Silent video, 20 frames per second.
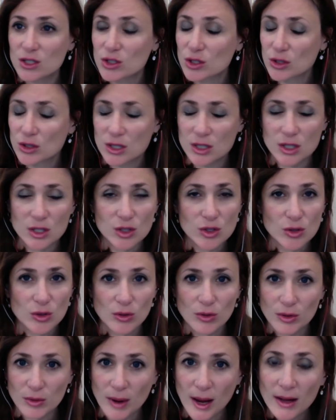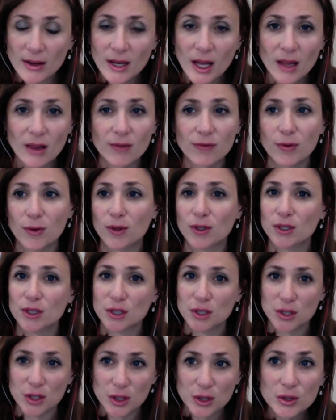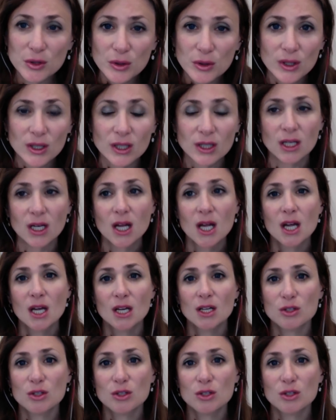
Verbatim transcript: is this is true throughout california new york